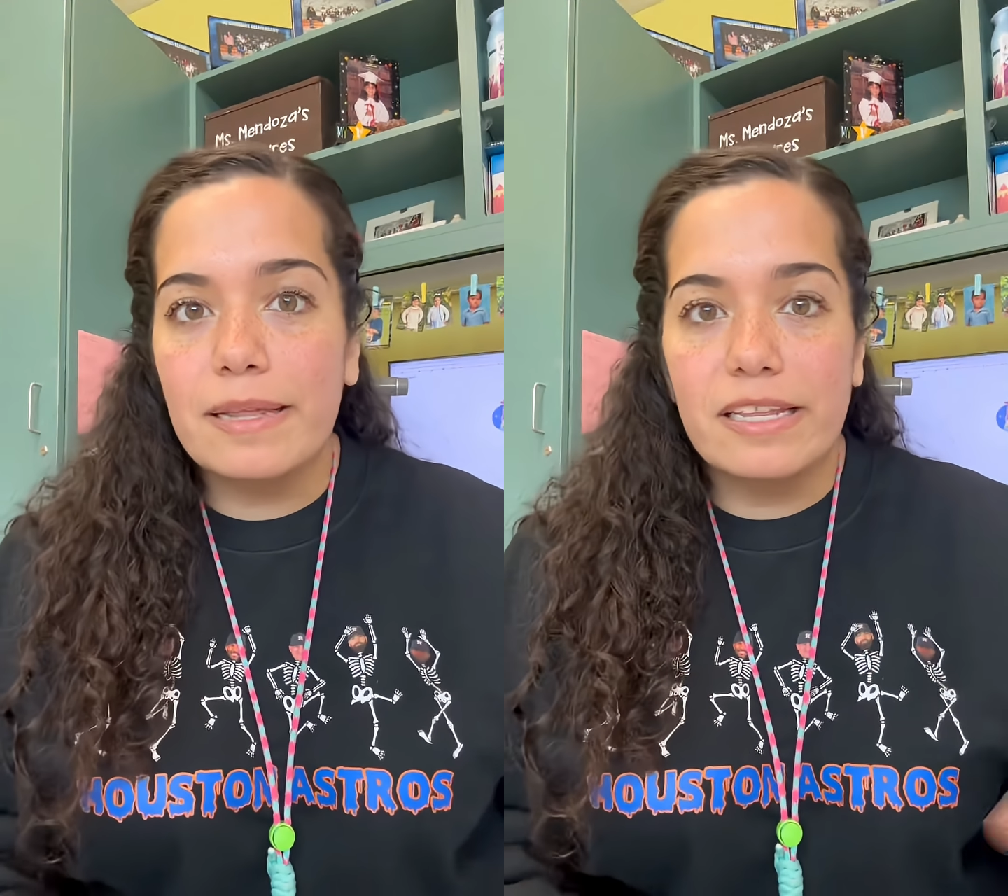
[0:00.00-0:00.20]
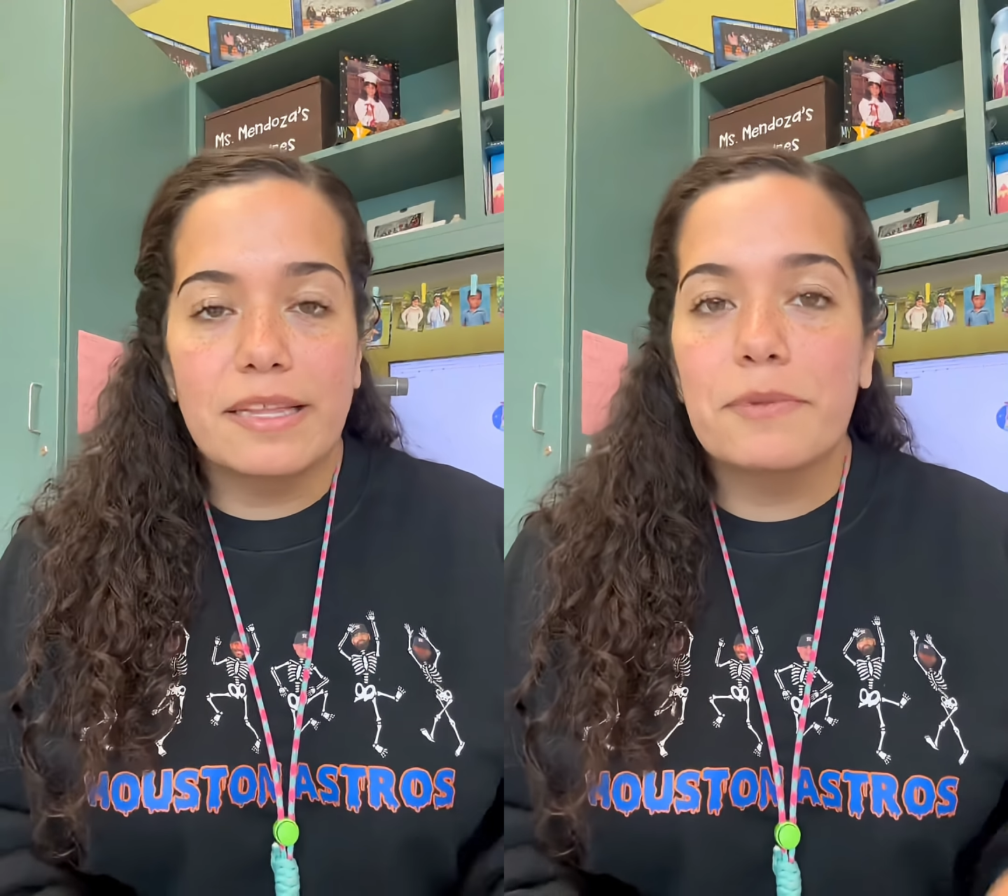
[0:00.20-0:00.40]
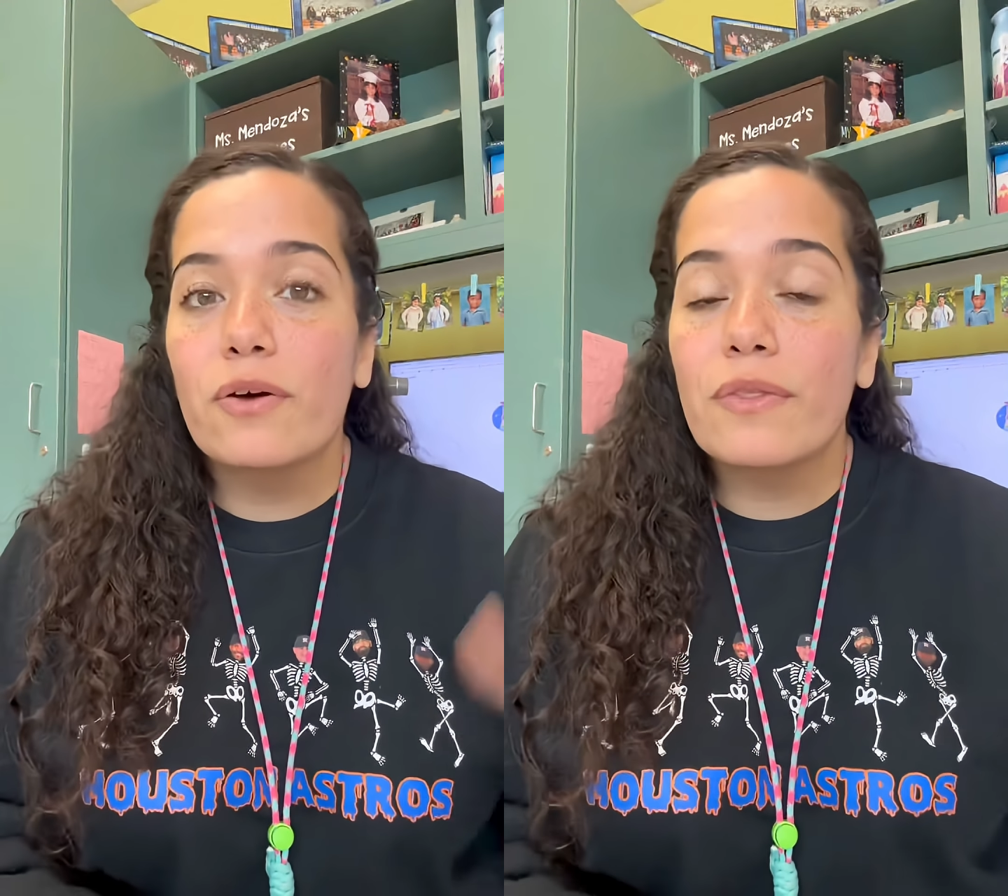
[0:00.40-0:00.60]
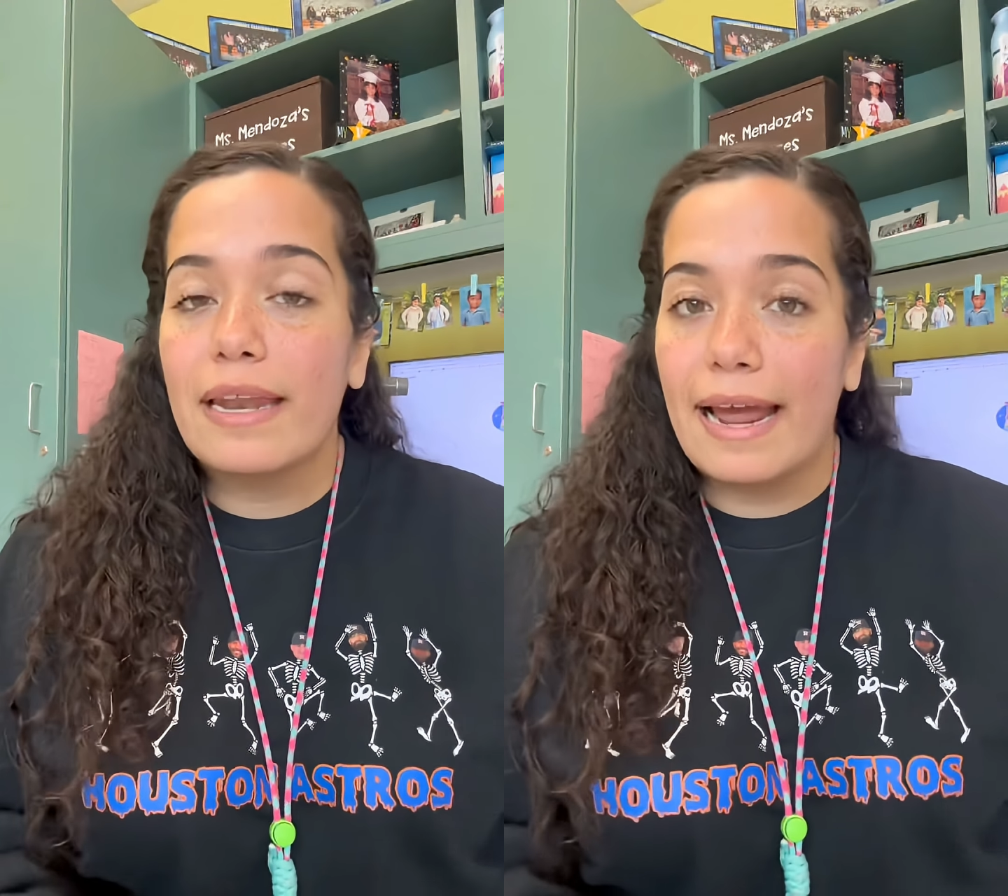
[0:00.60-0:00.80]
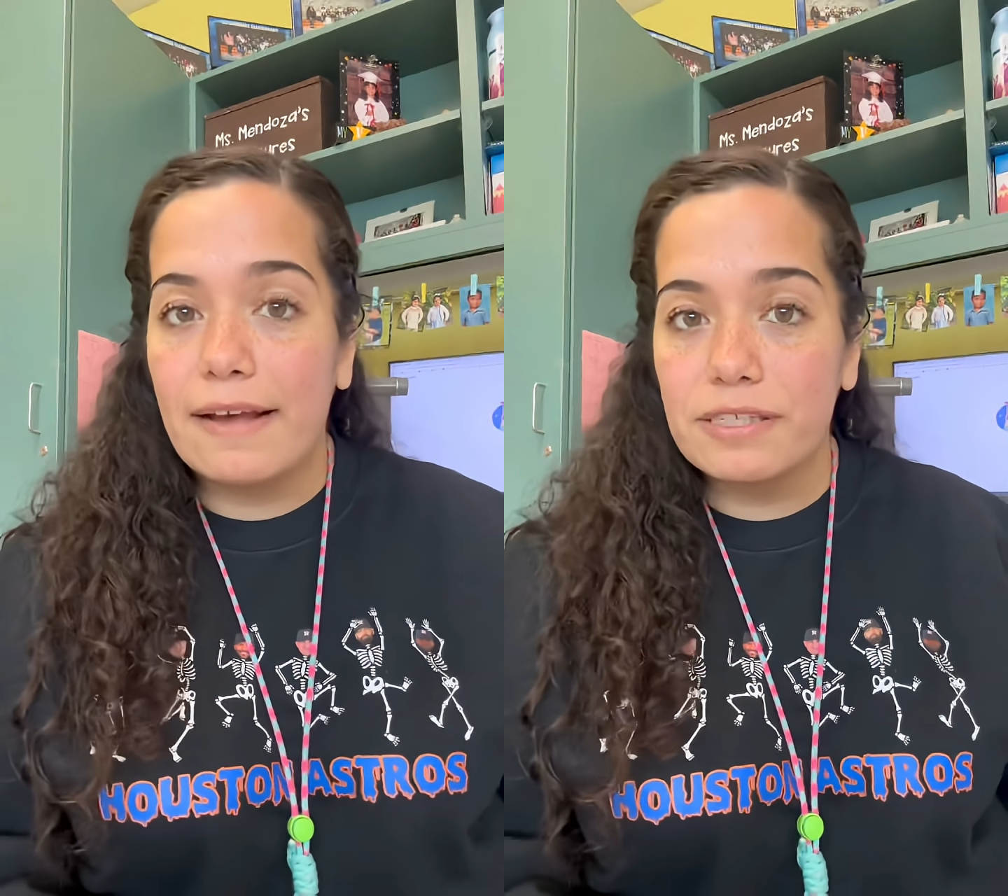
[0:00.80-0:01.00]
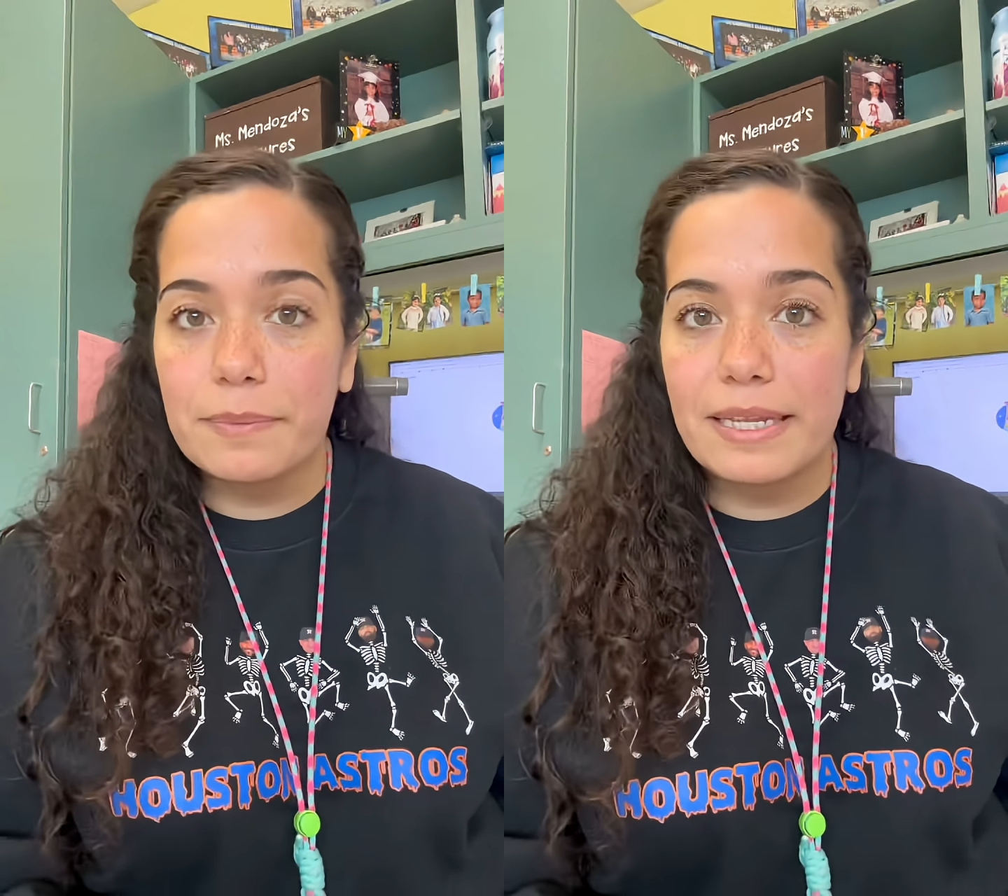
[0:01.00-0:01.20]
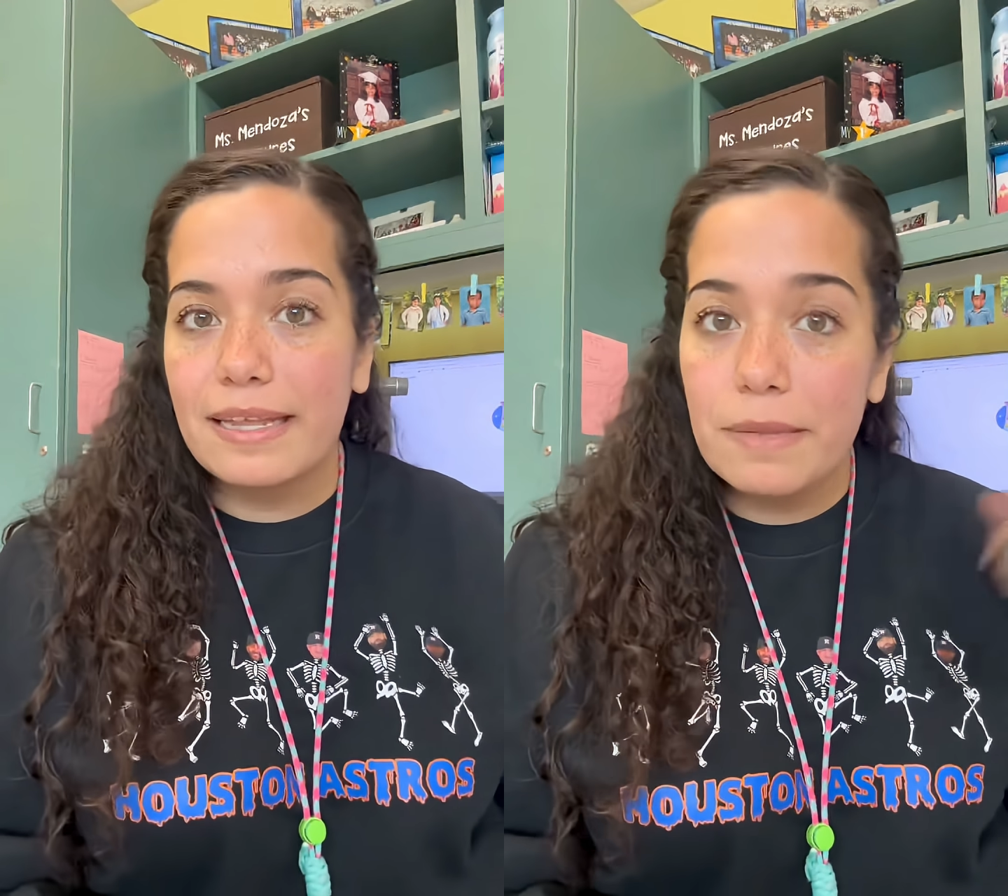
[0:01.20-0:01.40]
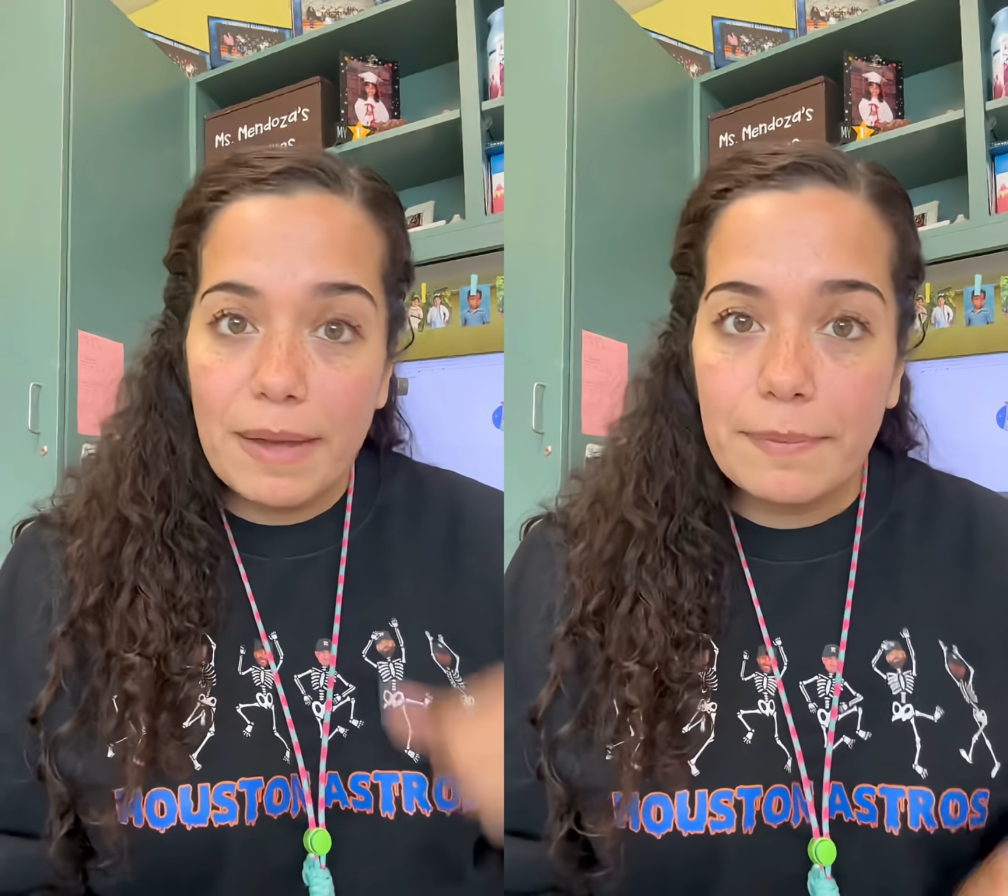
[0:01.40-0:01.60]
letting them know that I have something
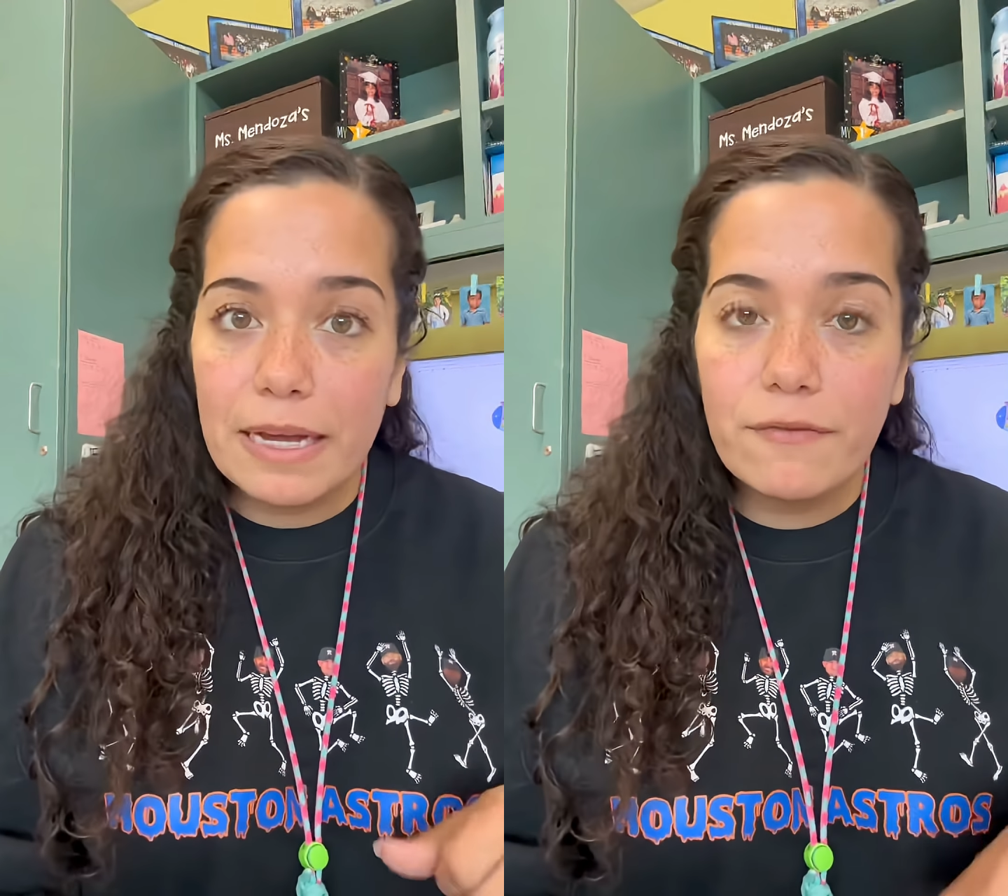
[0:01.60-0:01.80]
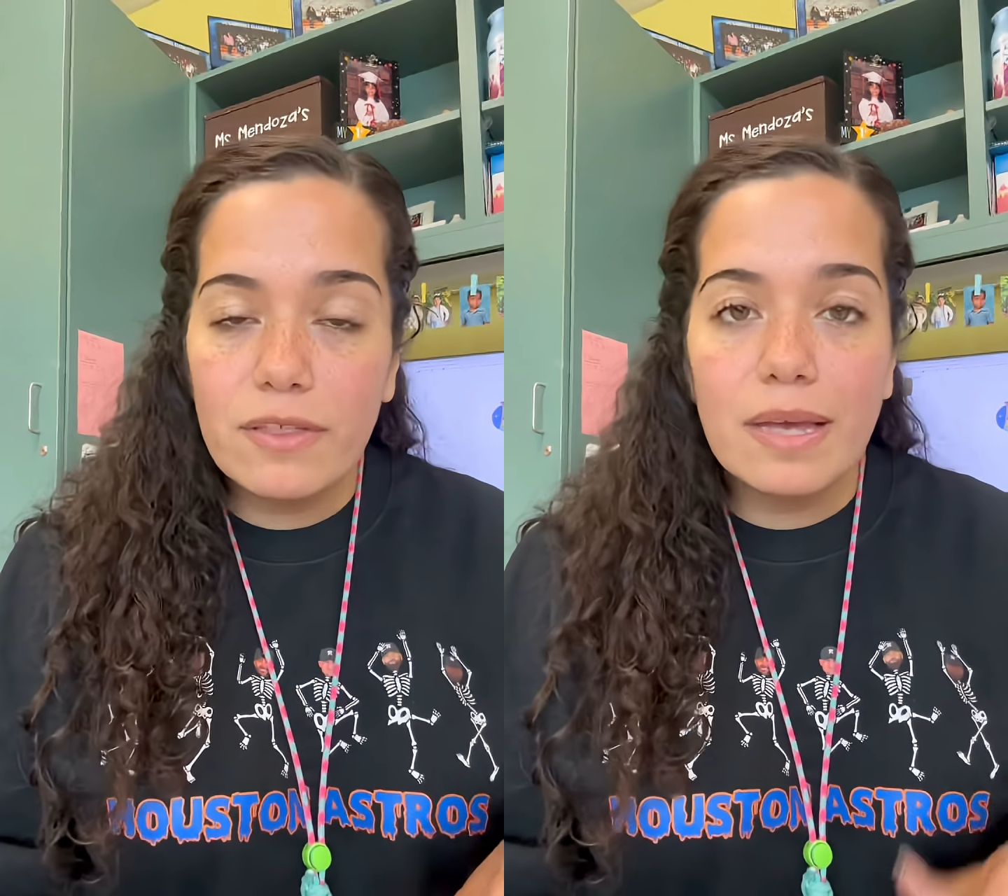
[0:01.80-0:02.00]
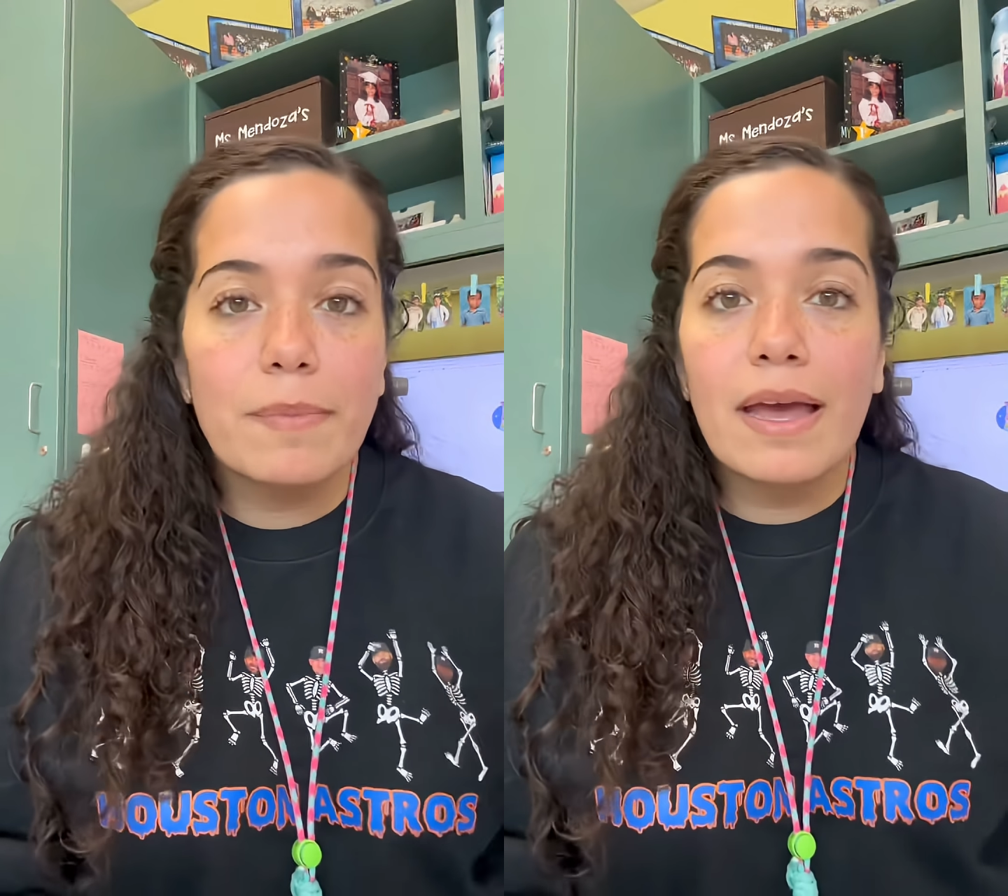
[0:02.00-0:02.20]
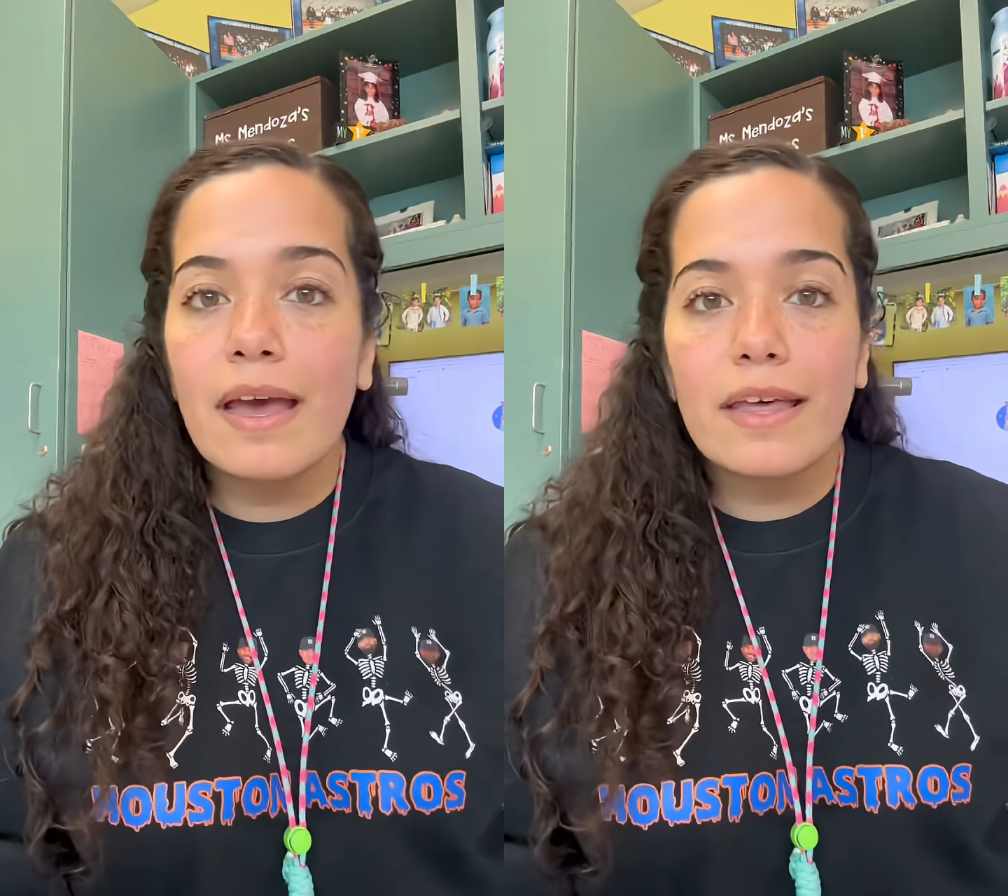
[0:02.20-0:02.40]
in the backpack for them.